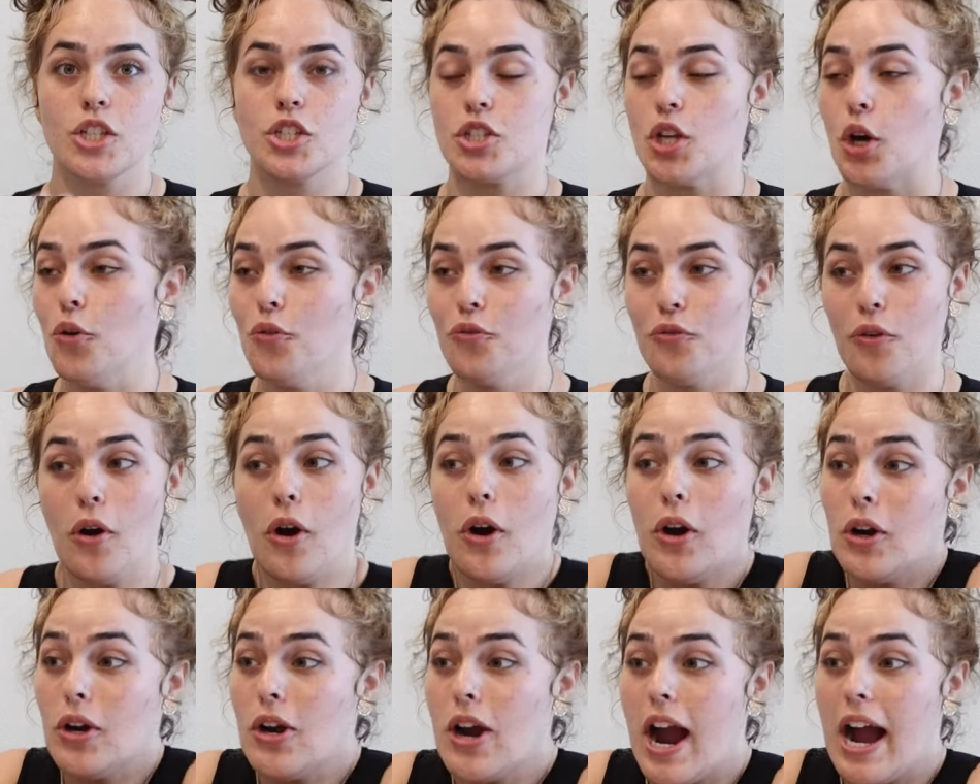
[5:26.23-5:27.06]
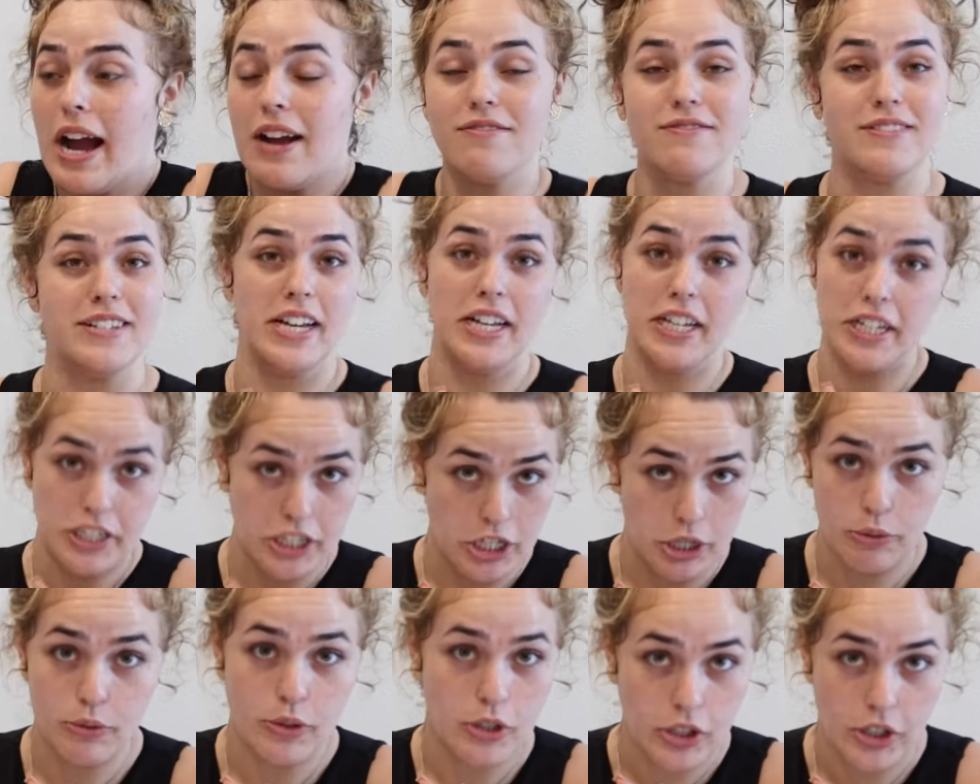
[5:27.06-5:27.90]
So far, I've done
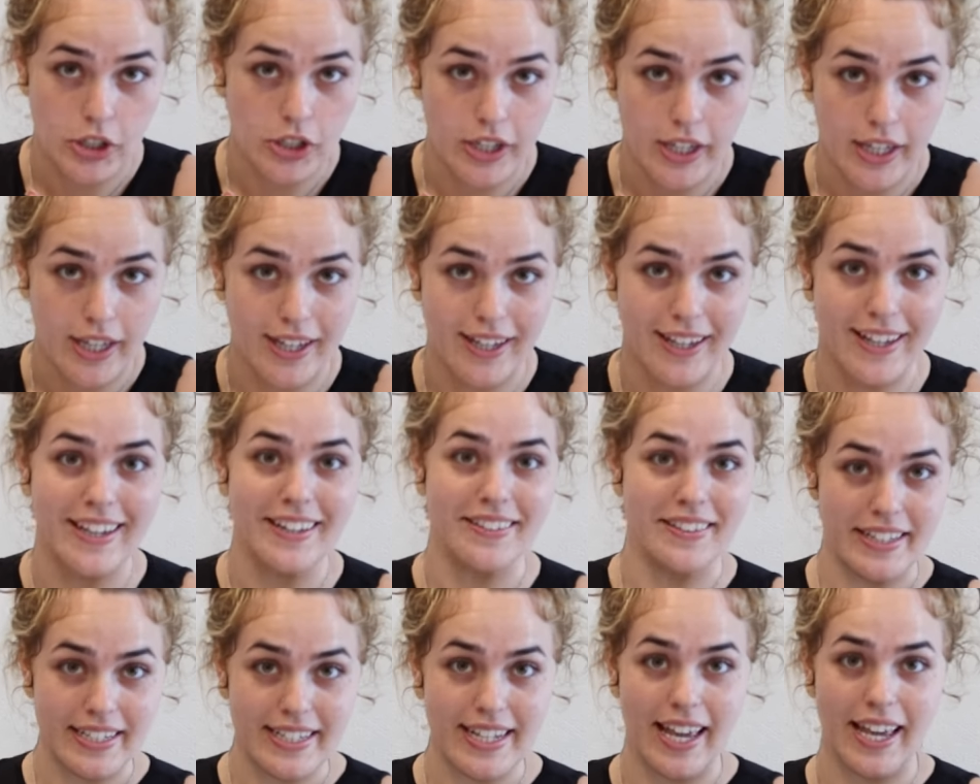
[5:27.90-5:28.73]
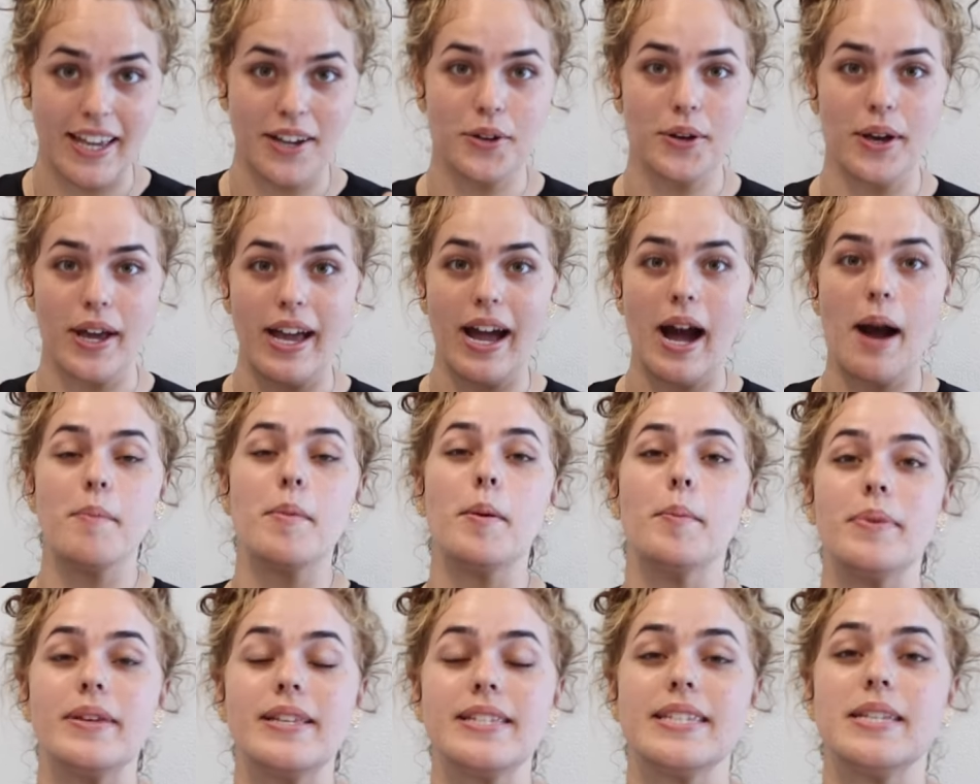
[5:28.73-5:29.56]
no cooking in the day, okay? I'm
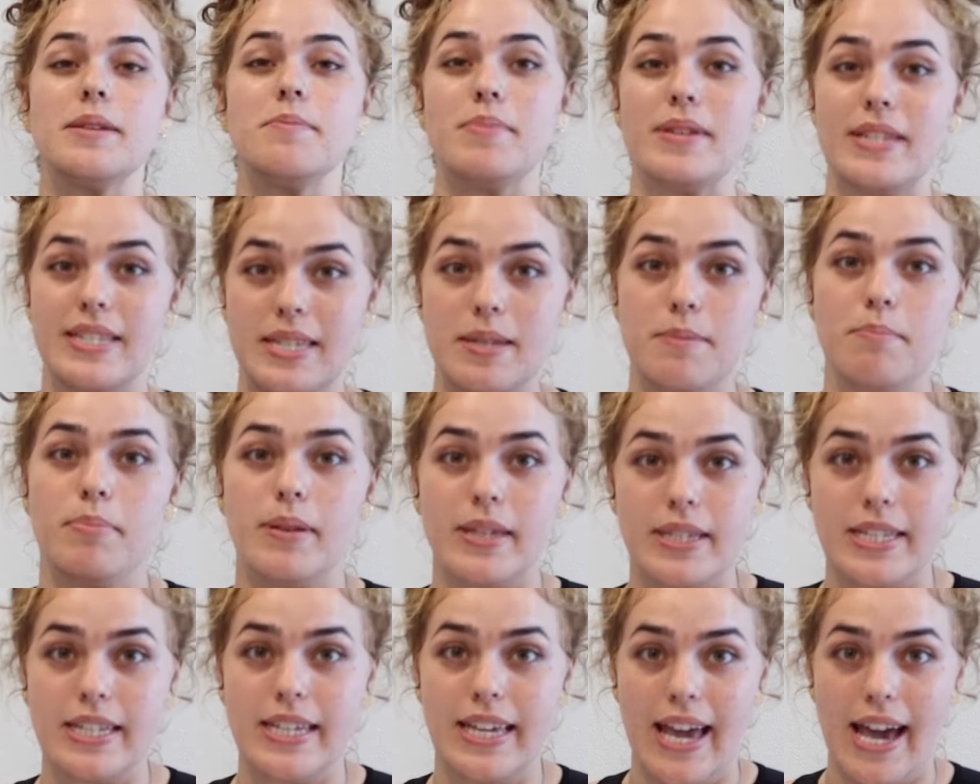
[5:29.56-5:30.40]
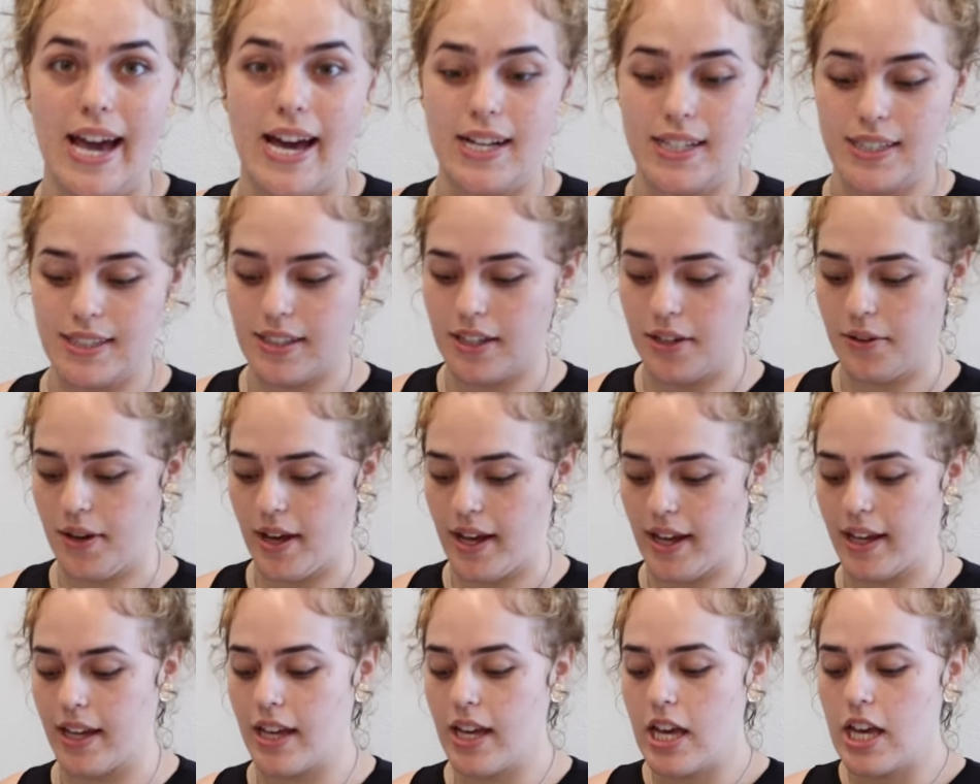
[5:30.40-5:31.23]
a busy, busy, busy gal,
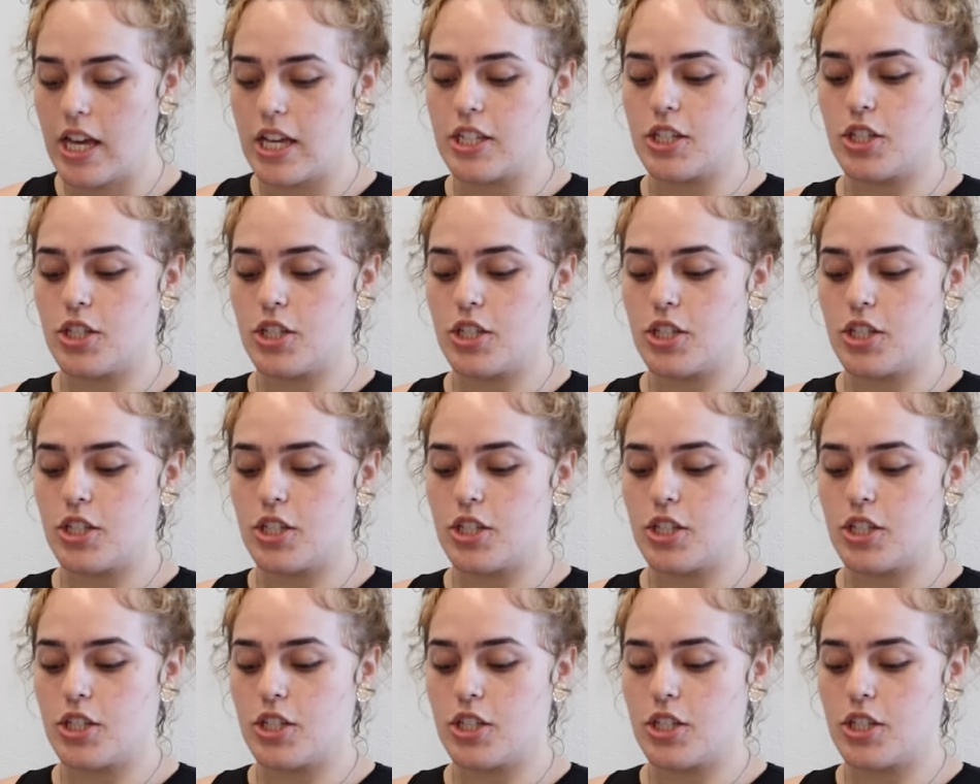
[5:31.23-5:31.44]
okay?